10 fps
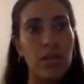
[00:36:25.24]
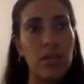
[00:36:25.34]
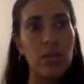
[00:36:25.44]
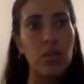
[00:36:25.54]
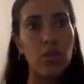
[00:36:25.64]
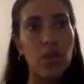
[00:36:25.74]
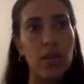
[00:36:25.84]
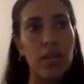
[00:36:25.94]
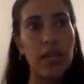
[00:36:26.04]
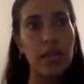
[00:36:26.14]
that you
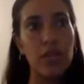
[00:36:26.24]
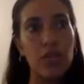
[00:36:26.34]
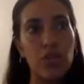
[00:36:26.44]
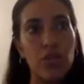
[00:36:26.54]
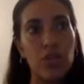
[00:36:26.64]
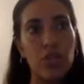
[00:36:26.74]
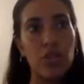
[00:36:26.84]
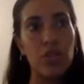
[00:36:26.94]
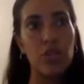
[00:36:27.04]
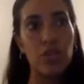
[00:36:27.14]
want, like the YouTube
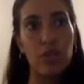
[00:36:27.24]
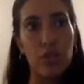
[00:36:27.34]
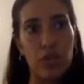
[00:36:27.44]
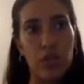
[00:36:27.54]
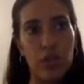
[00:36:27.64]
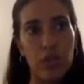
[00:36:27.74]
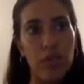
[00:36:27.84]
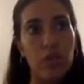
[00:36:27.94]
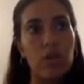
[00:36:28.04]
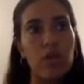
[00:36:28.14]
search, the progress
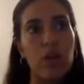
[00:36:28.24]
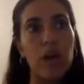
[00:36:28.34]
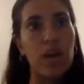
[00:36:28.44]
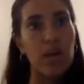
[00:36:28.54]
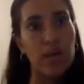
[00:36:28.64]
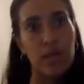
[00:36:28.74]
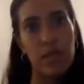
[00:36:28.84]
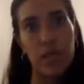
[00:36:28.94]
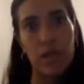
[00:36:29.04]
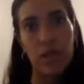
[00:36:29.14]
report, hardware
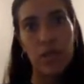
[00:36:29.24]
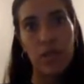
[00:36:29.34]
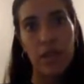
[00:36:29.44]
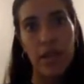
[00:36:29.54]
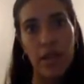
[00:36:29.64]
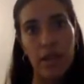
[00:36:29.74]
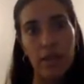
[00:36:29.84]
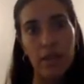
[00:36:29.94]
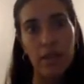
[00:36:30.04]
discount, which is great.